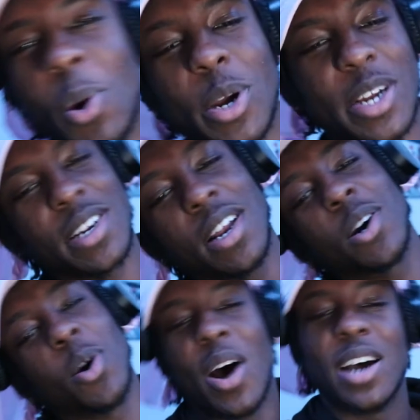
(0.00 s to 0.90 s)
okay, it's a
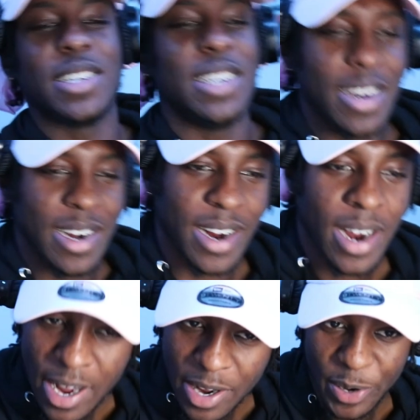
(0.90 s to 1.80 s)
little wassy here and there,
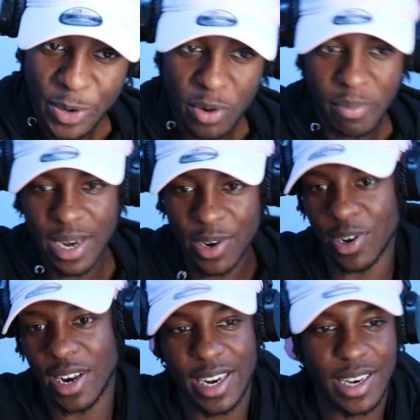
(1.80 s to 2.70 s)
you know. But no,
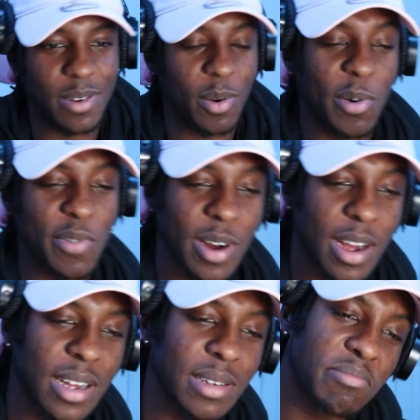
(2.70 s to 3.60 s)
like
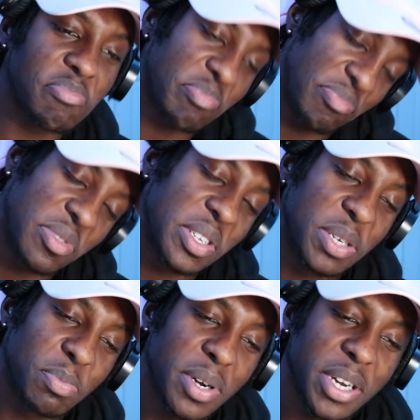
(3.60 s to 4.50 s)
overall,
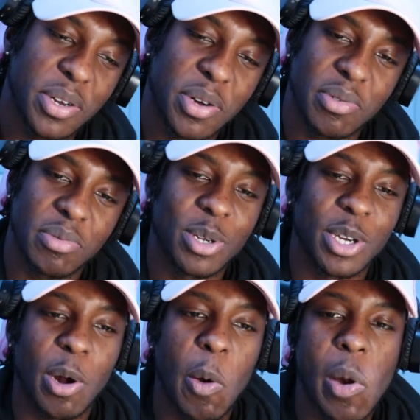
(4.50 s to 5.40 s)
it's pretty dope,
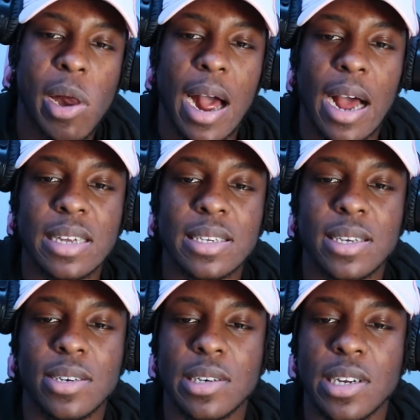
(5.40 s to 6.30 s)
yo. I
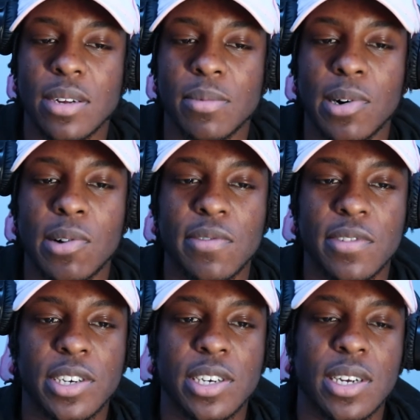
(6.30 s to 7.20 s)
say go check them out
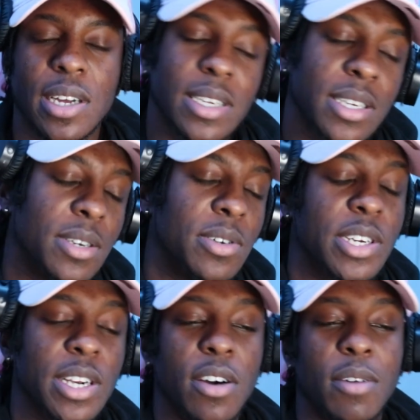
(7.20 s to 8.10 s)
for sure. I say go
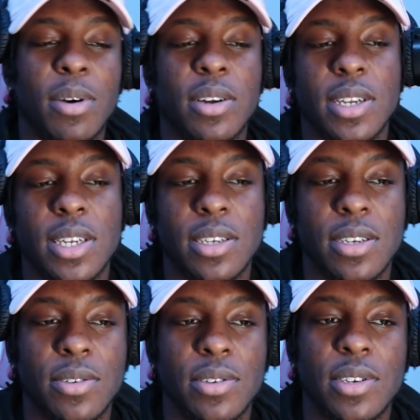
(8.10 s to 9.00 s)
check out both of these
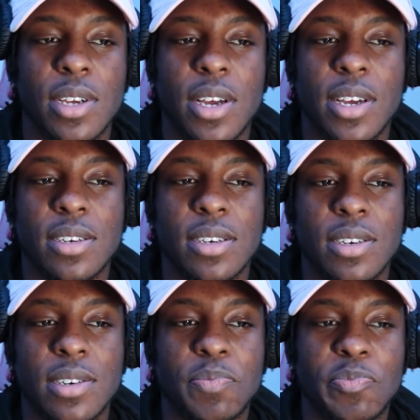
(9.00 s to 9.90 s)
dudes, you
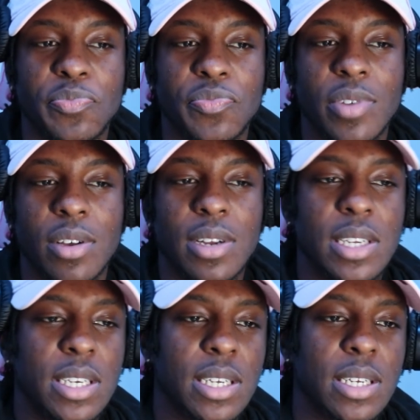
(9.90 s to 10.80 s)
know,
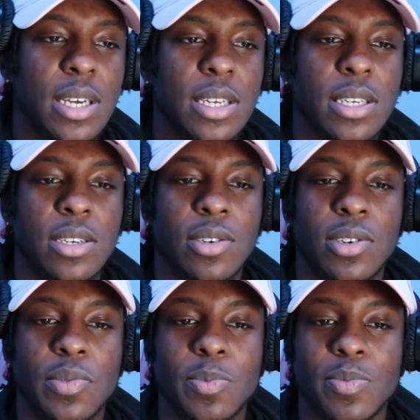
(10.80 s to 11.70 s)
really just cause, you
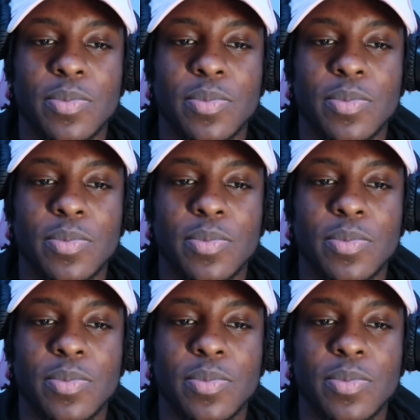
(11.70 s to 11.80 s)
know,